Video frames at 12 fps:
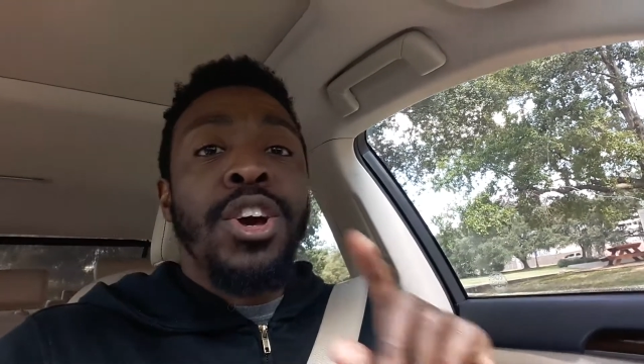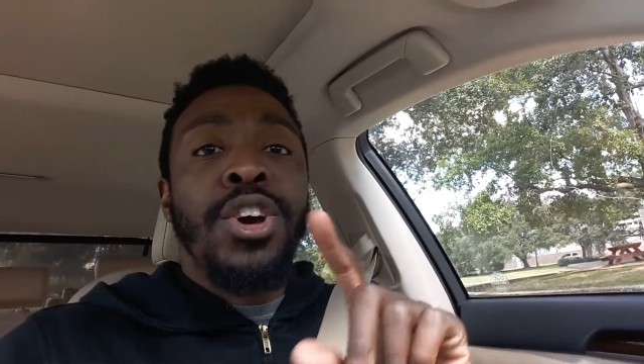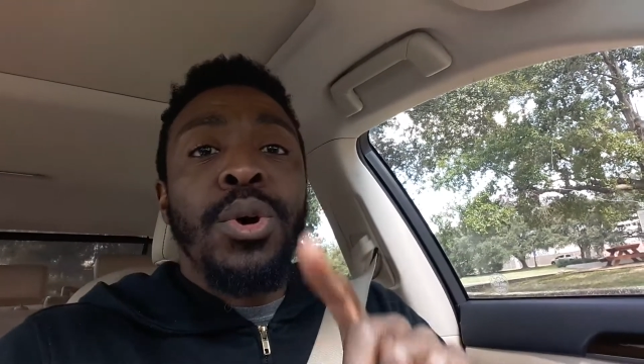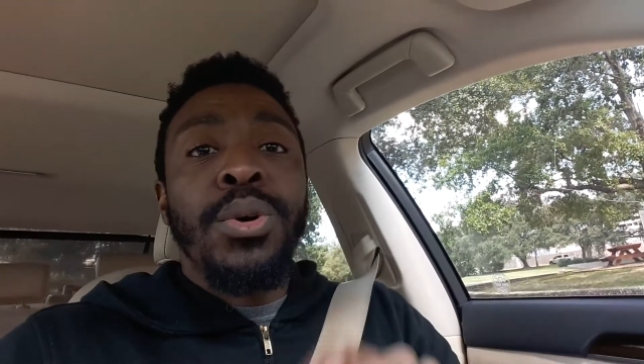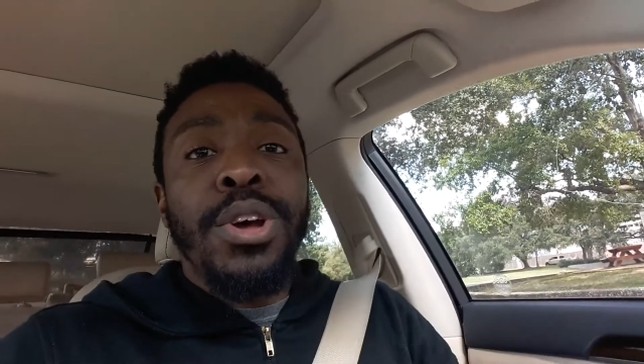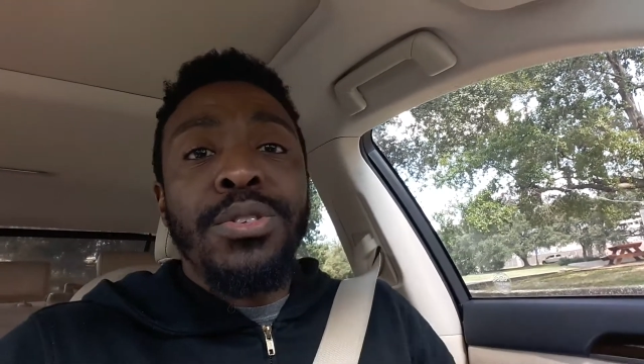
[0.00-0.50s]

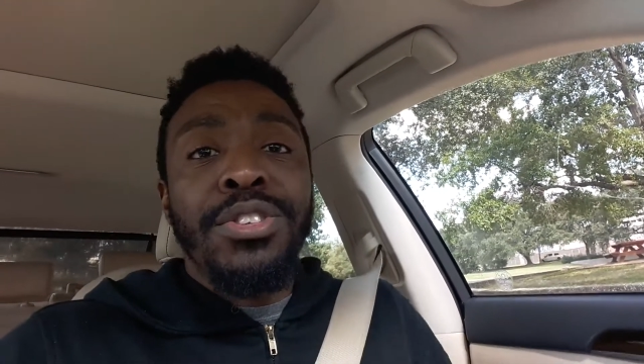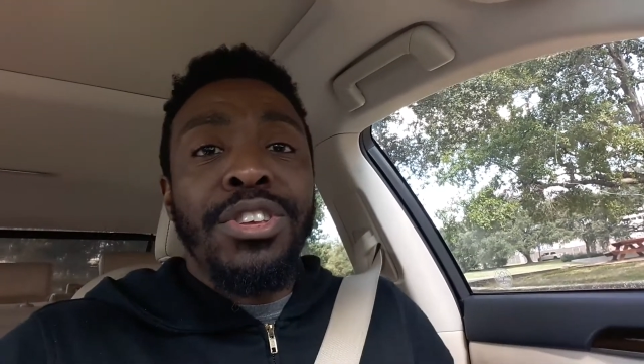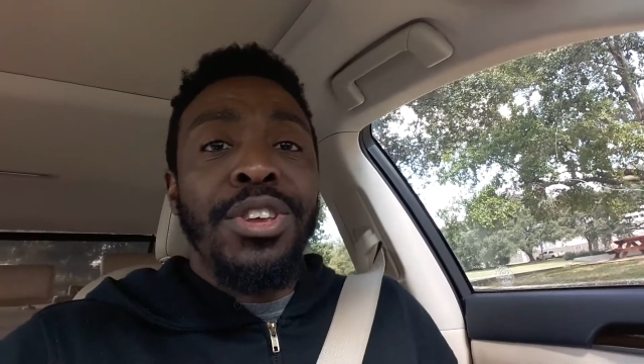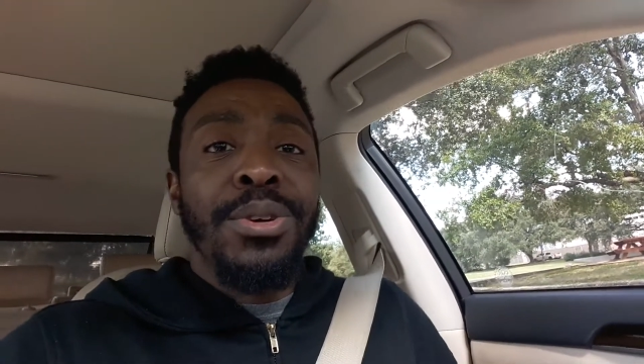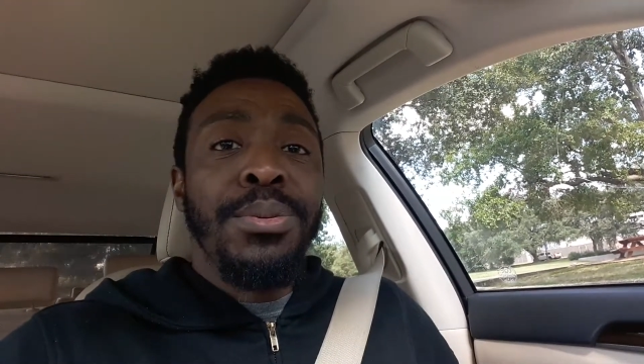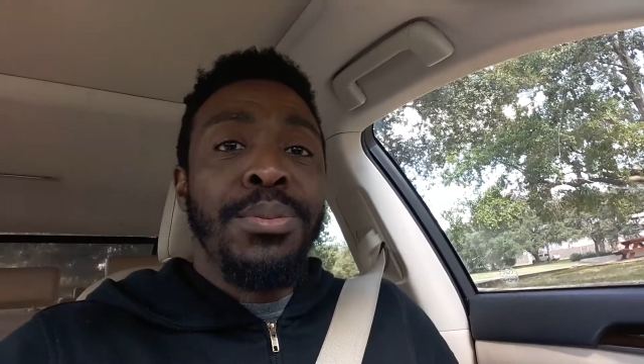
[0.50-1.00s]
Kudos
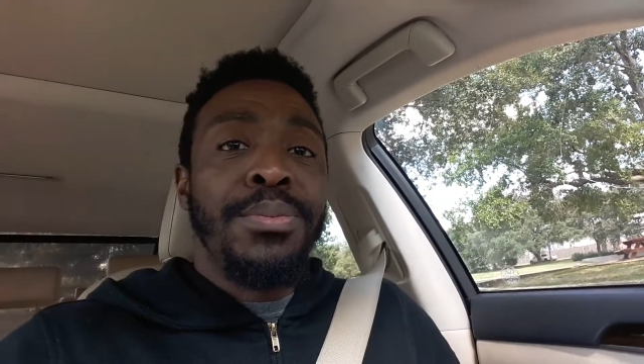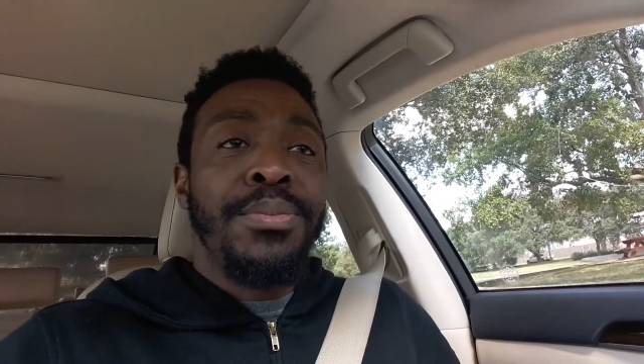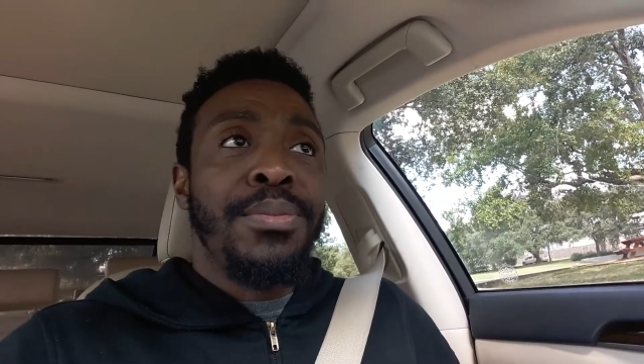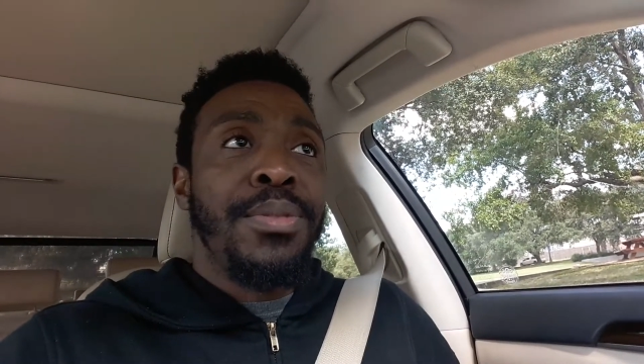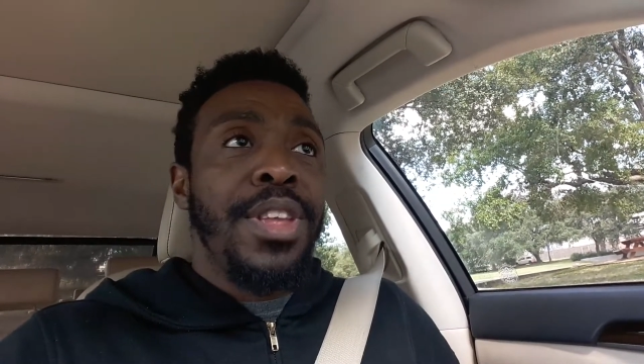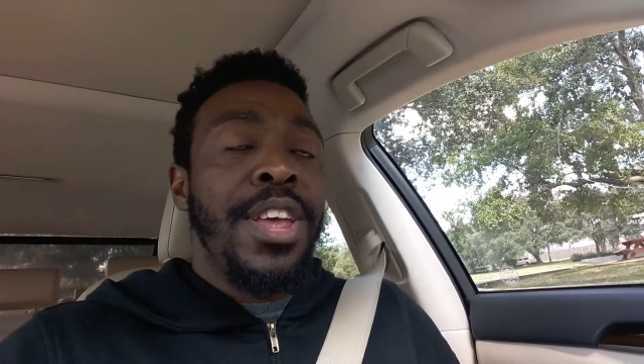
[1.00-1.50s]
to you
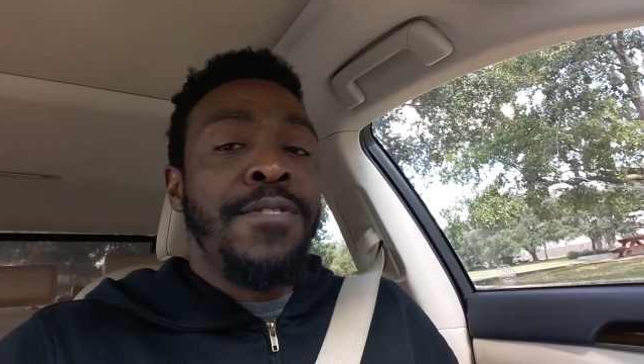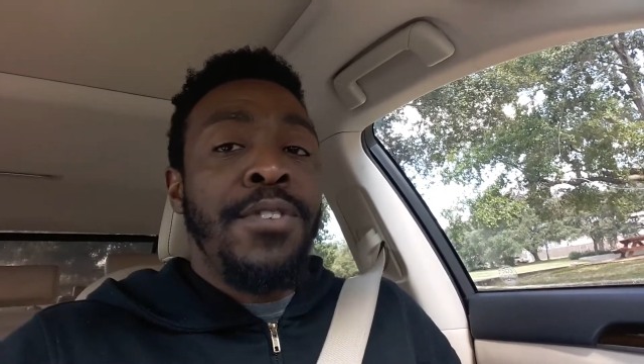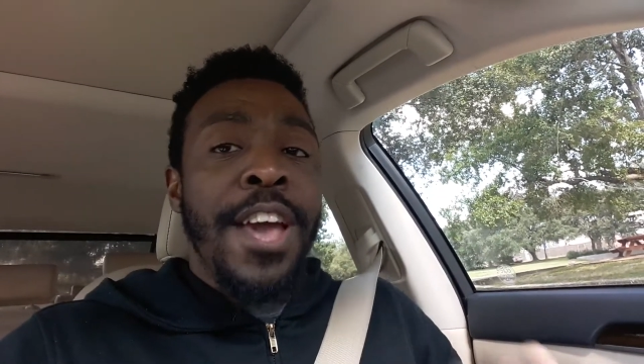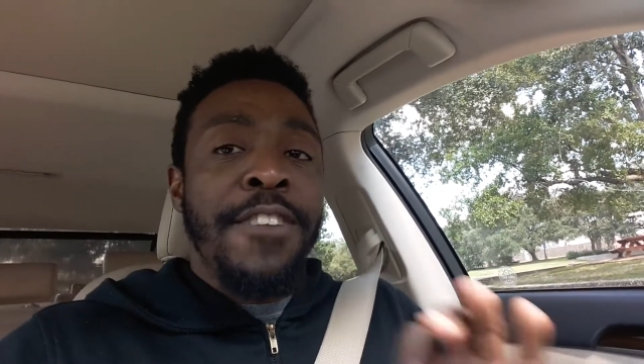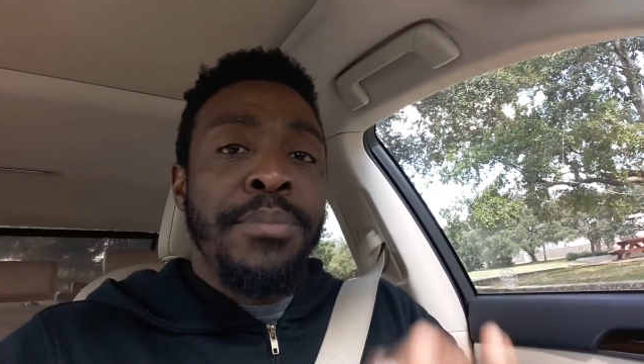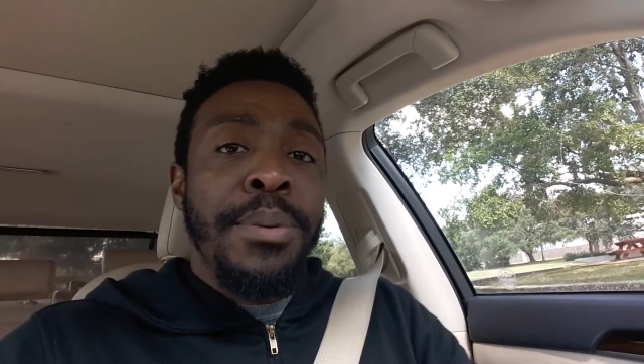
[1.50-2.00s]
if
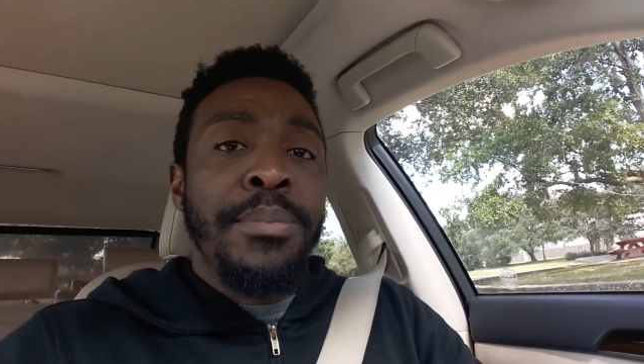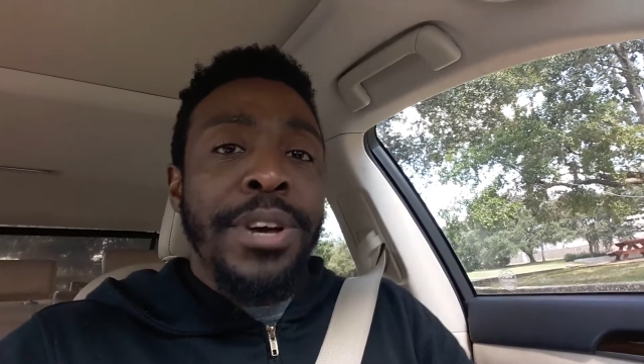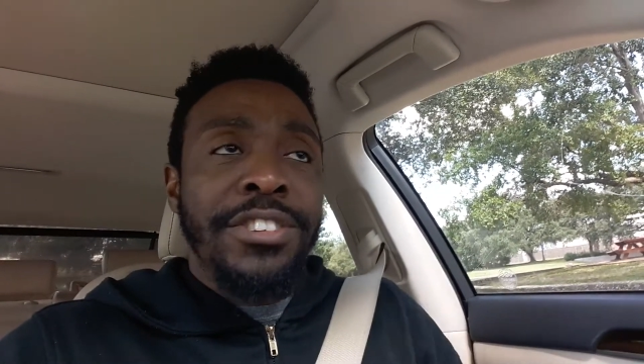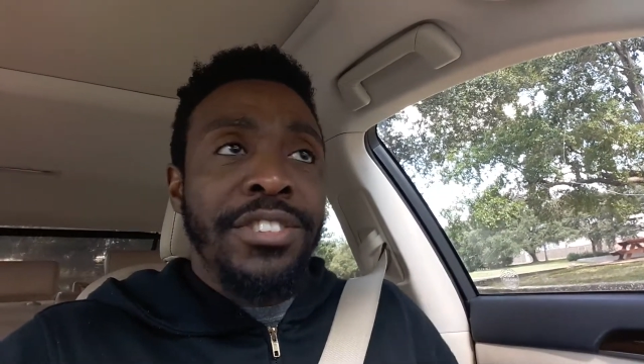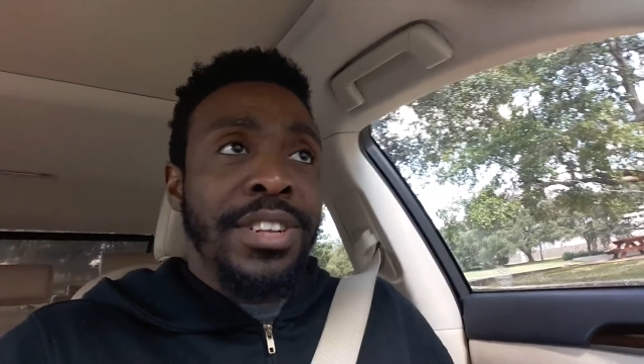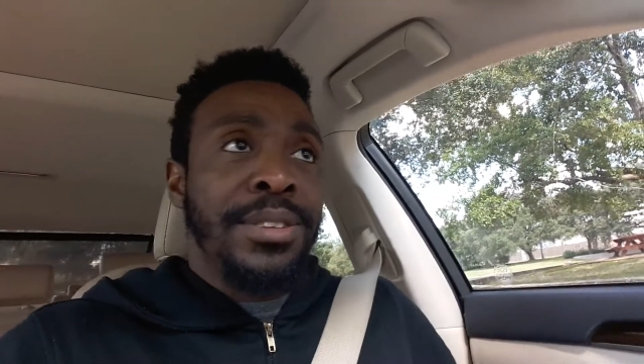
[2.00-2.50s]
you have been
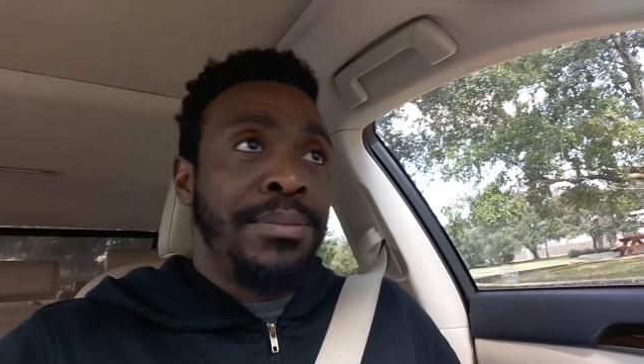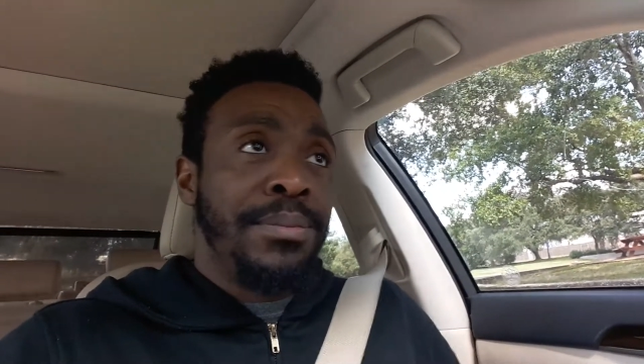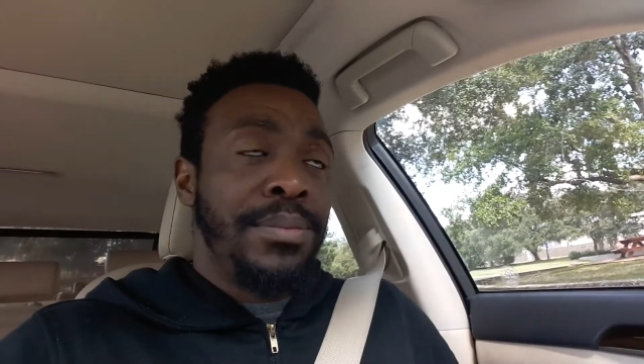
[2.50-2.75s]
budgeting.